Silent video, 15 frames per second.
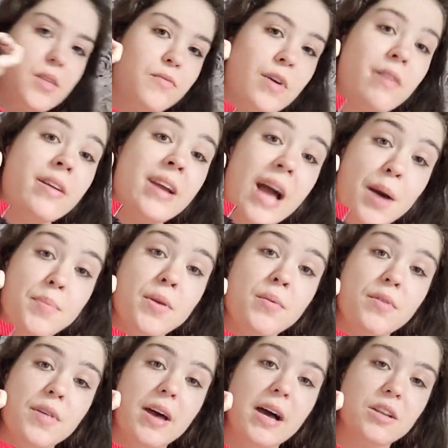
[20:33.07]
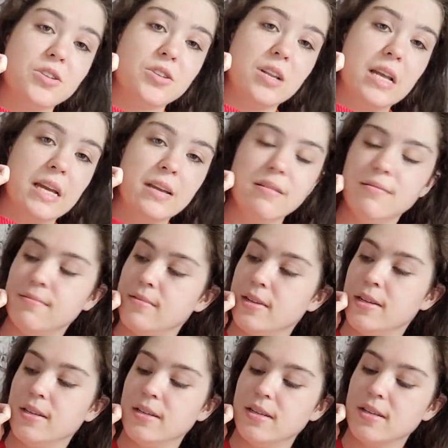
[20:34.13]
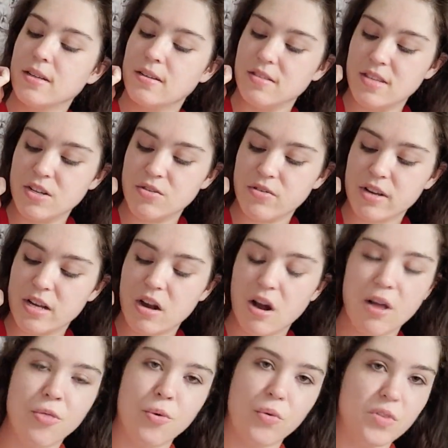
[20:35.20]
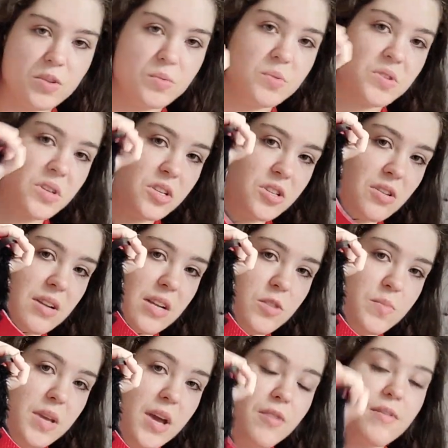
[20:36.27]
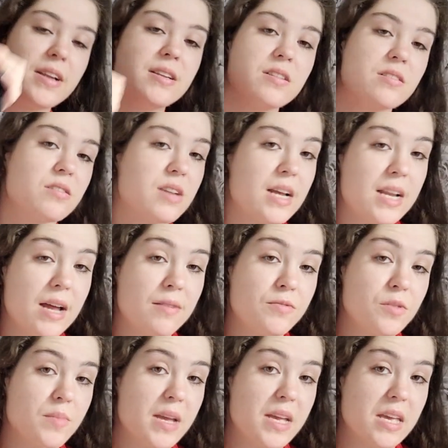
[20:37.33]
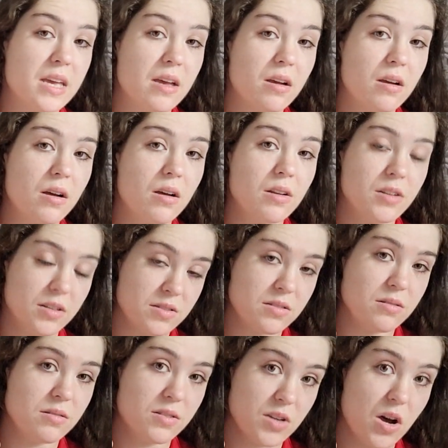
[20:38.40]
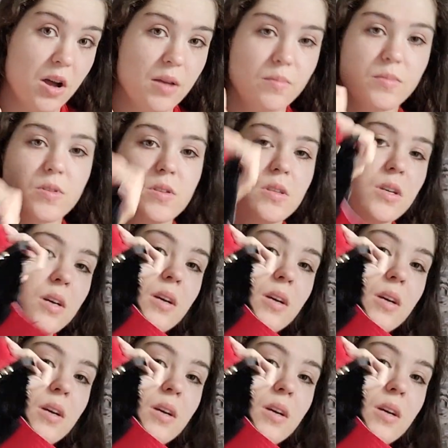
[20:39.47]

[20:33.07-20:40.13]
Very happy with it actually, considering I thought this was going to turn out to be horrendous and I'd have to make it a dozen times.